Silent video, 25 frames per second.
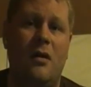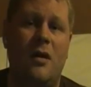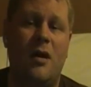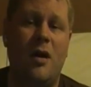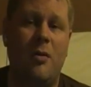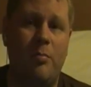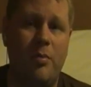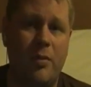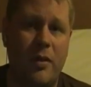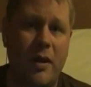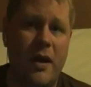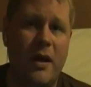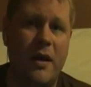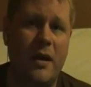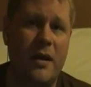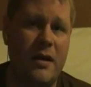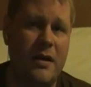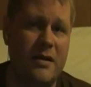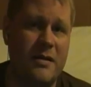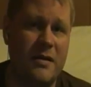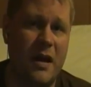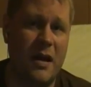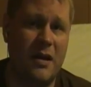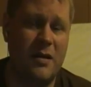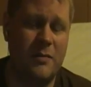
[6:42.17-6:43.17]
completed
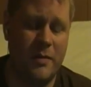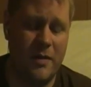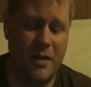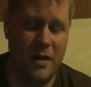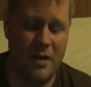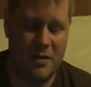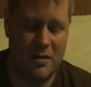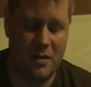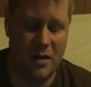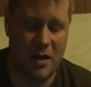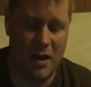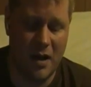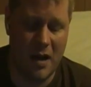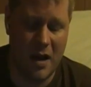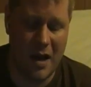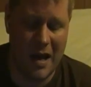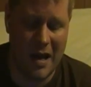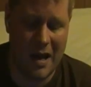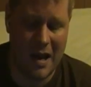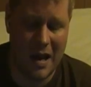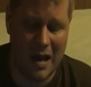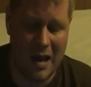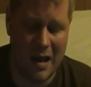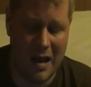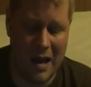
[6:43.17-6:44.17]
his expedition in,
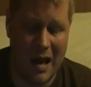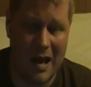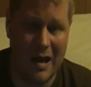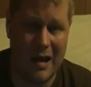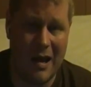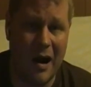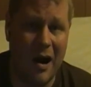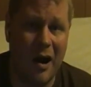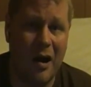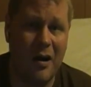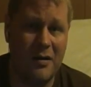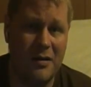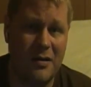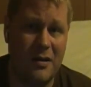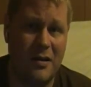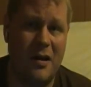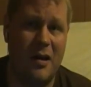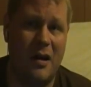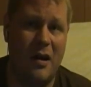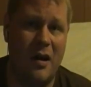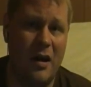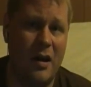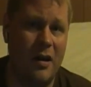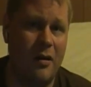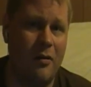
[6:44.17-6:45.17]
in, in
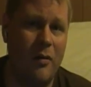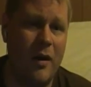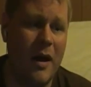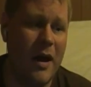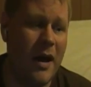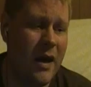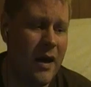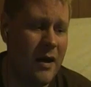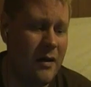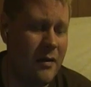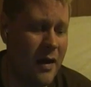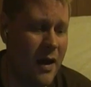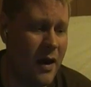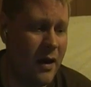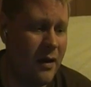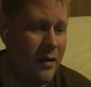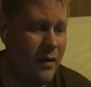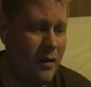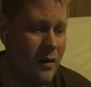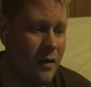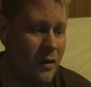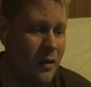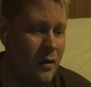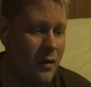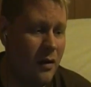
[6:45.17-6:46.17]
Antarctica in a way that
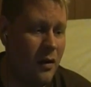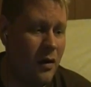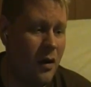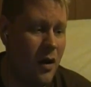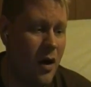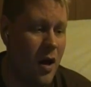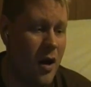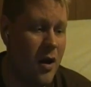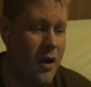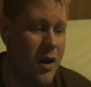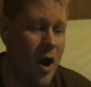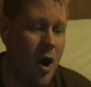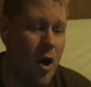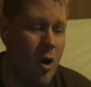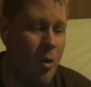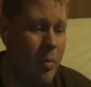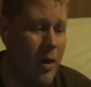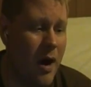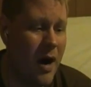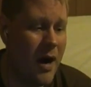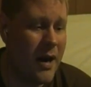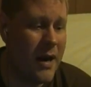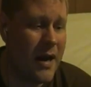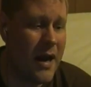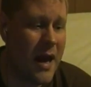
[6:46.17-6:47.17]

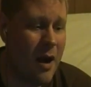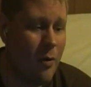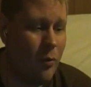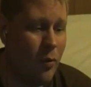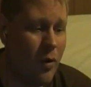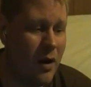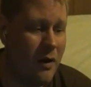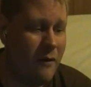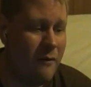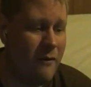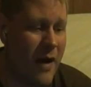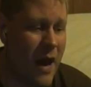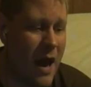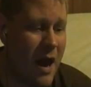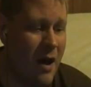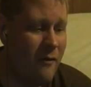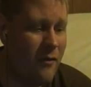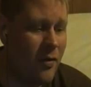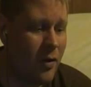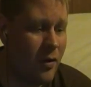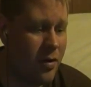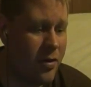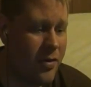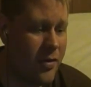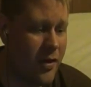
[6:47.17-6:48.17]
nobody would have
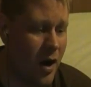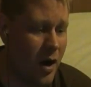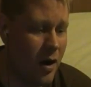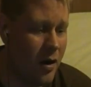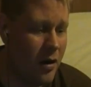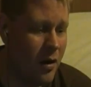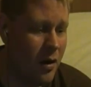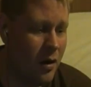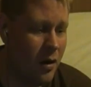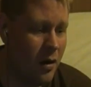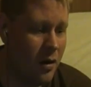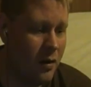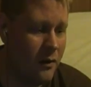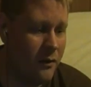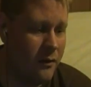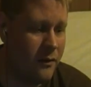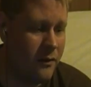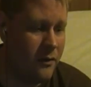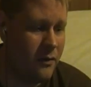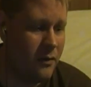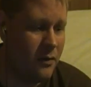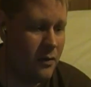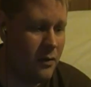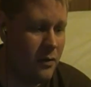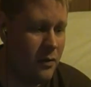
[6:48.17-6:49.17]
ever thought
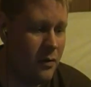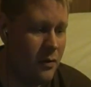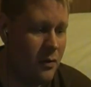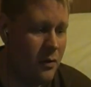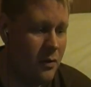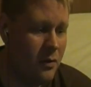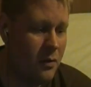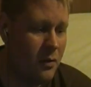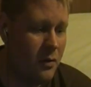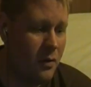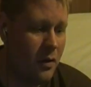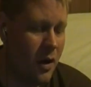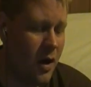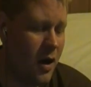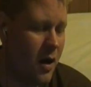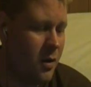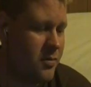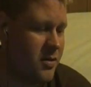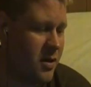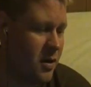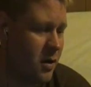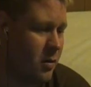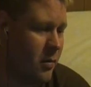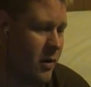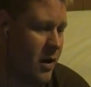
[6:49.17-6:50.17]
of. And I'm
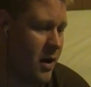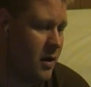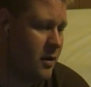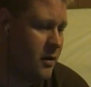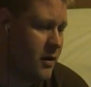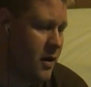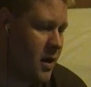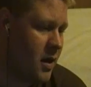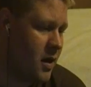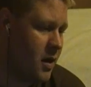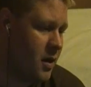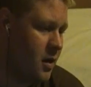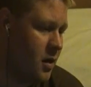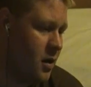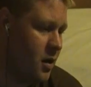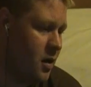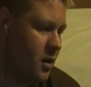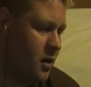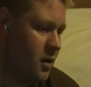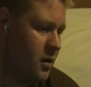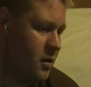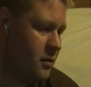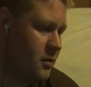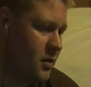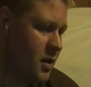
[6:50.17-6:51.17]
talking about the,
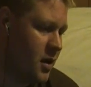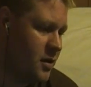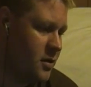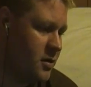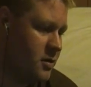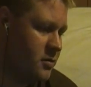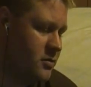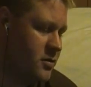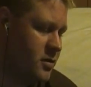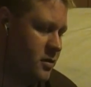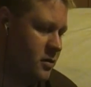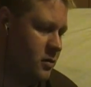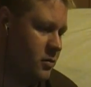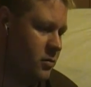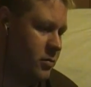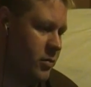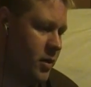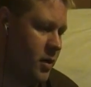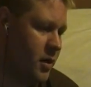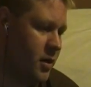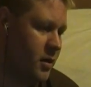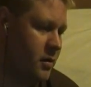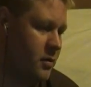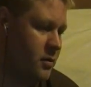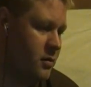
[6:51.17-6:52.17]
uh, not YouTube,
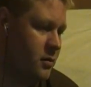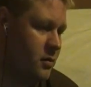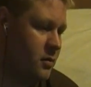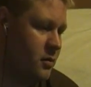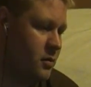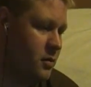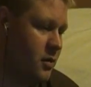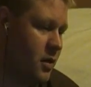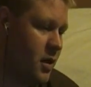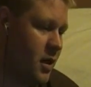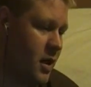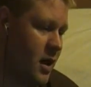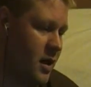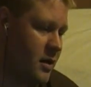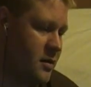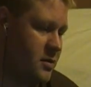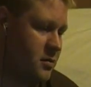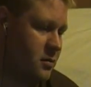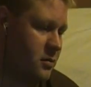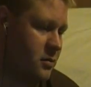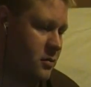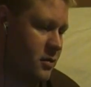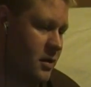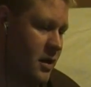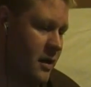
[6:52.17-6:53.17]
but the
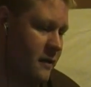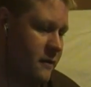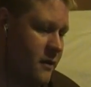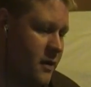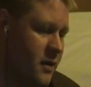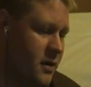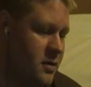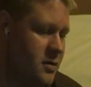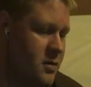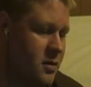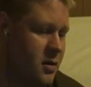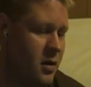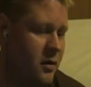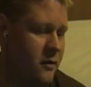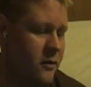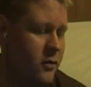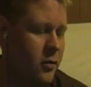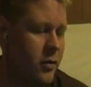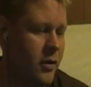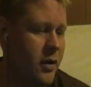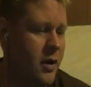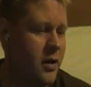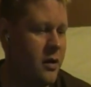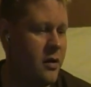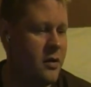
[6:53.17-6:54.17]
actual definition of
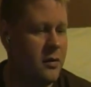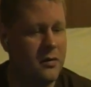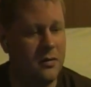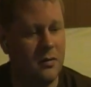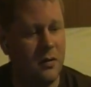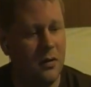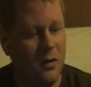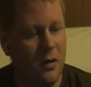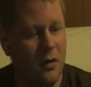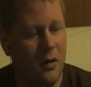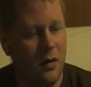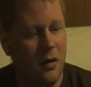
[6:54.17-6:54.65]
who he is.